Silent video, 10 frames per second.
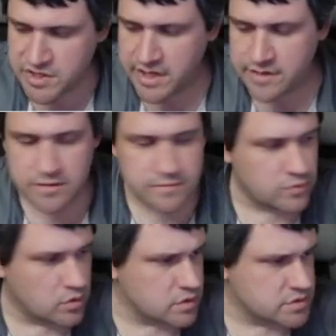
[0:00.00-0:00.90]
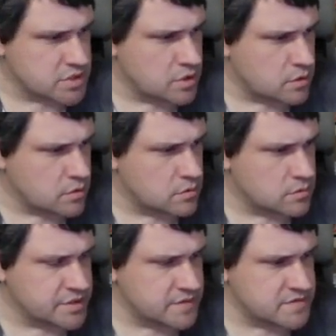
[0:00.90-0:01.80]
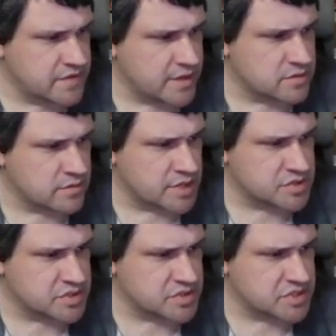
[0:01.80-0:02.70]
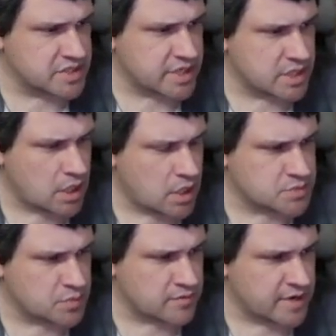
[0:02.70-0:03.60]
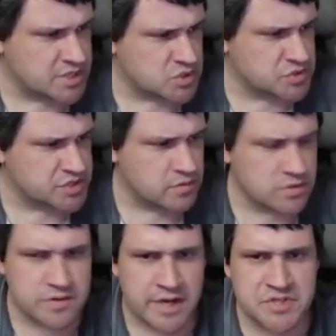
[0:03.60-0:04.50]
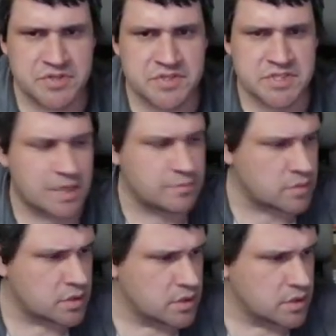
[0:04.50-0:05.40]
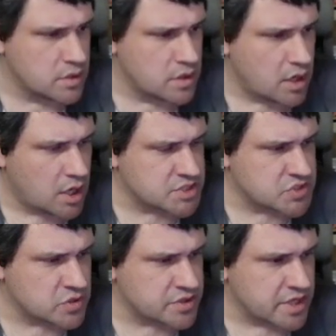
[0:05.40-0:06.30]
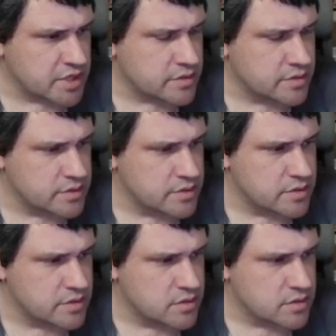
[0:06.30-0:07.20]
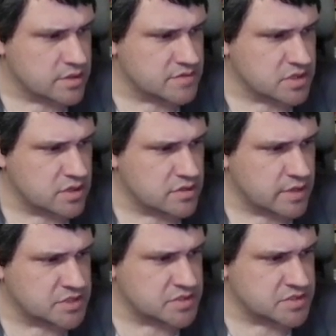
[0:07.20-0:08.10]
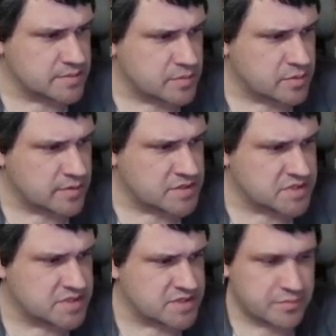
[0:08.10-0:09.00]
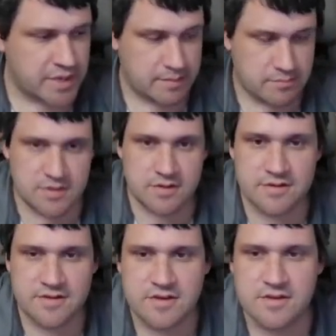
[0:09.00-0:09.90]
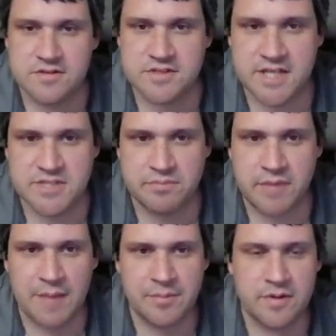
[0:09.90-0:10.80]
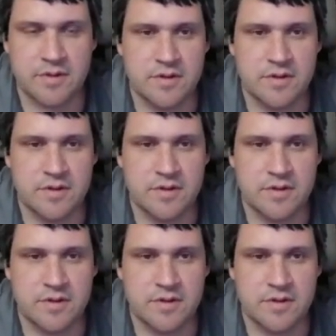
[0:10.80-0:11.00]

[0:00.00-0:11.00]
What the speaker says: Okay, another 4. So, gives vague directions, easy to get lost, provides general directions, some uncertainty. Gives clear directions and provides a detailed map. Just has a map